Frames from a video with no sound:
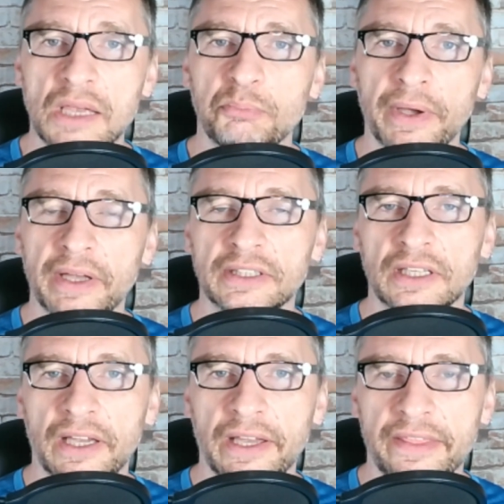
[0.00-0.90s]
but
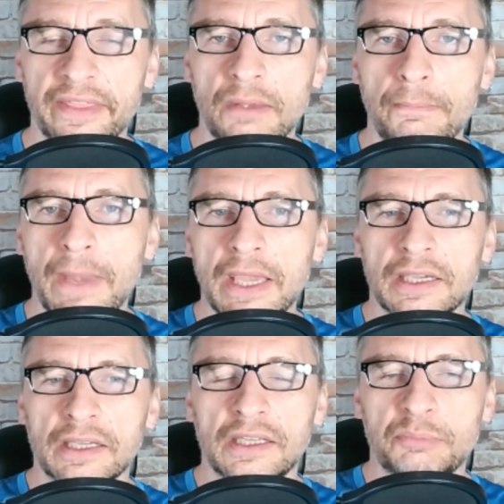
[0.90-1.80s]
they
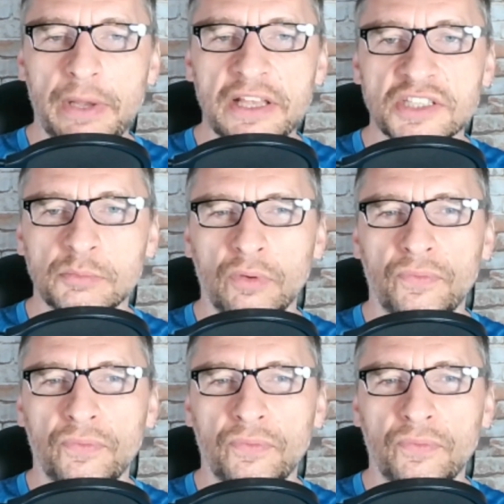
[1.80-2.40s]
make it possible